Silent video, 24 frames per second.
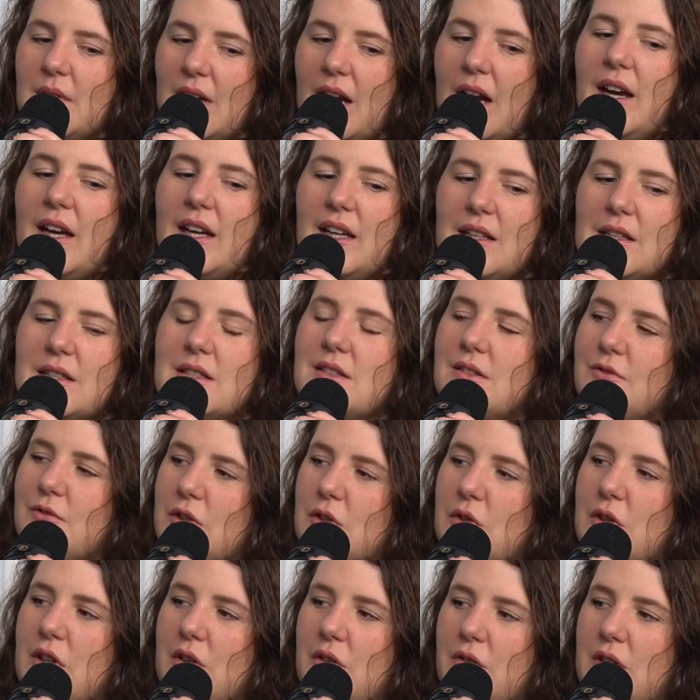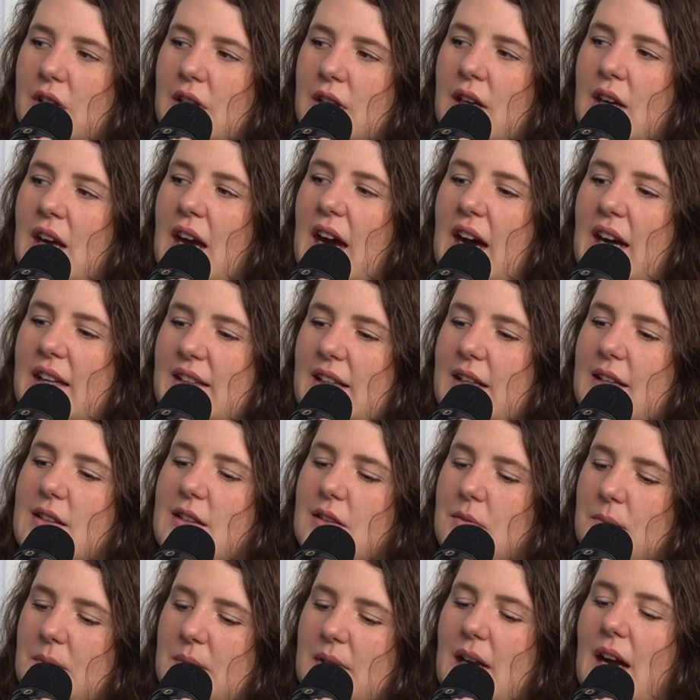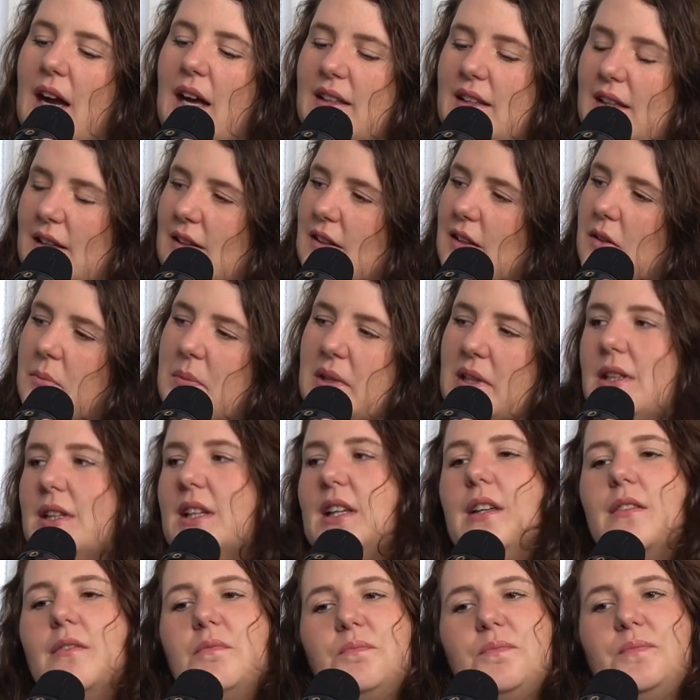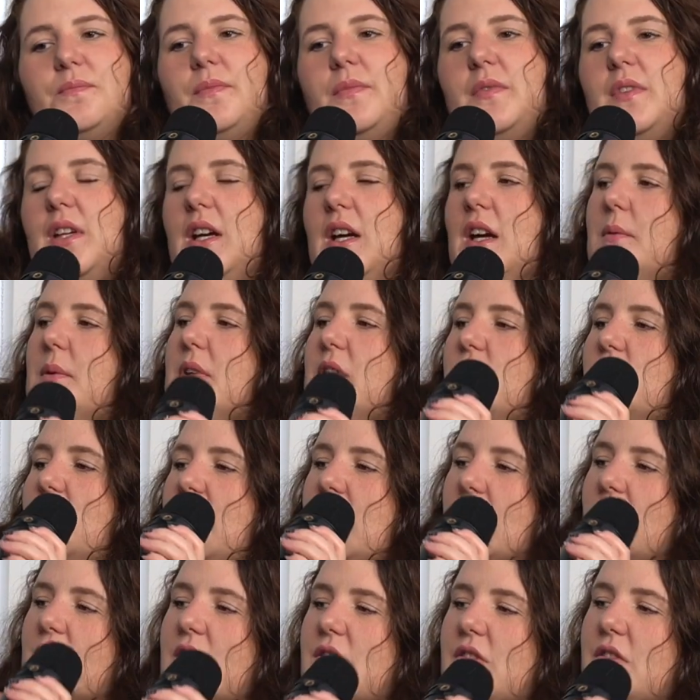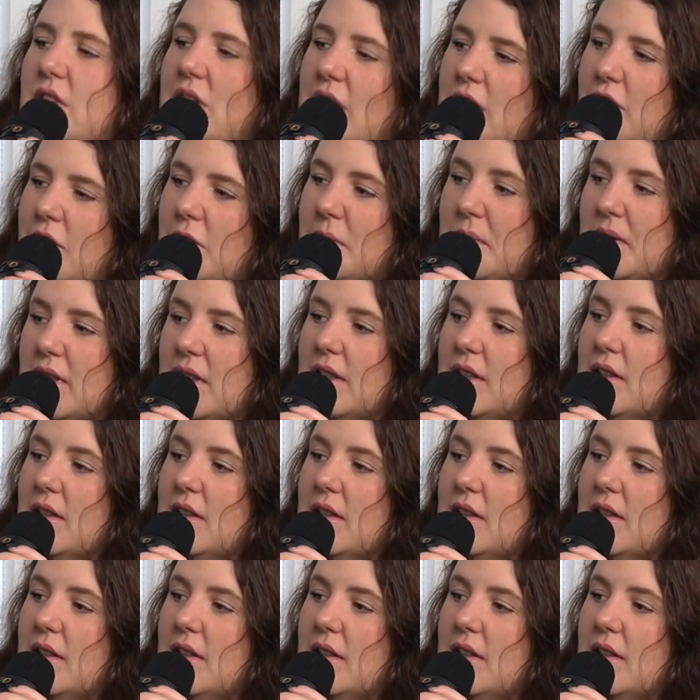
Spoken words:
I'd feel guilty. I'd end up being like, I'm a traitor, sorry everybody.